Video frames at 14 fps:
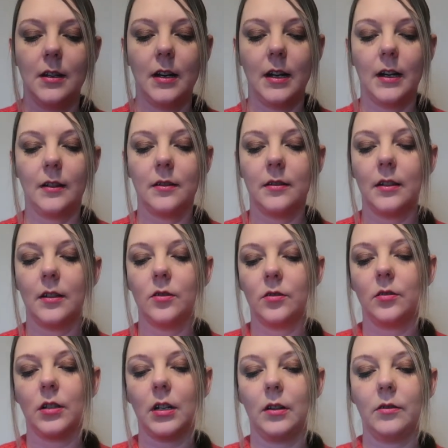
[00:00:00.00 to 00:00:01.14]
And that
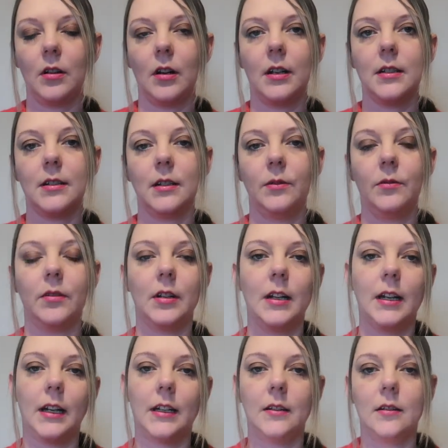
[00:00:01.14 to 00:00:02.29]
should go nicely with
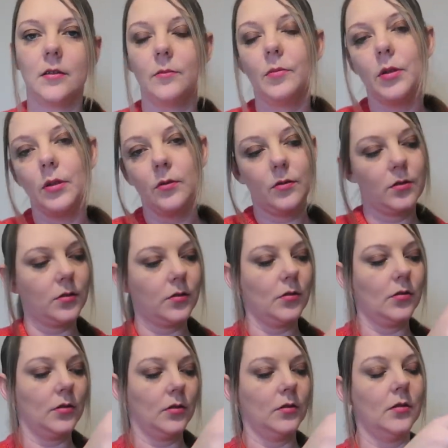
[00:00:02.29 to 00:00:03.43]
leggings and boots,
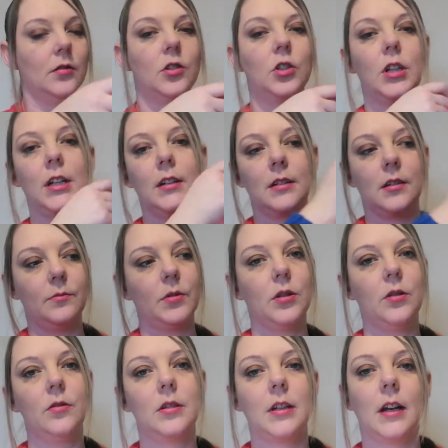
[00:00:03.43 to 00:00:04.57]
or jeans and
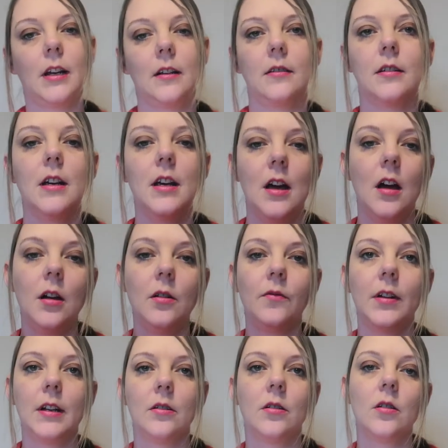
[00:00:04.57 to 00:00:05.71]
boots, and
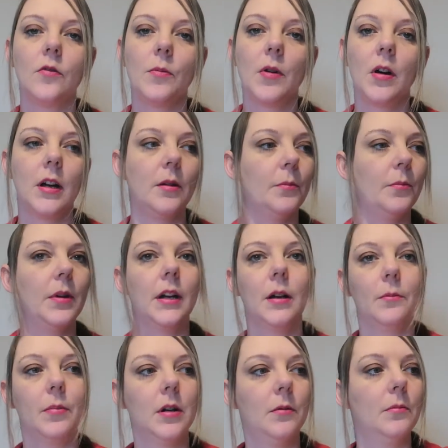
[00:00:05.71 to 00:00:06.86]
hopefully it'll cover my
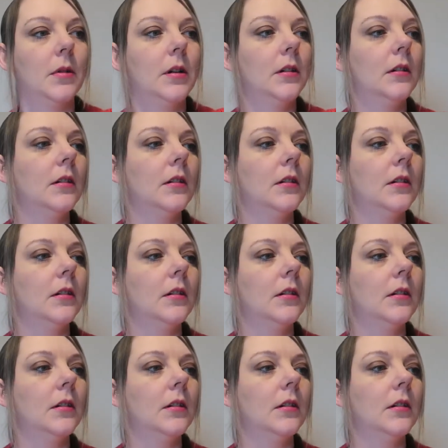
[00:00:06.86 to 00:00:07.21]
big bum.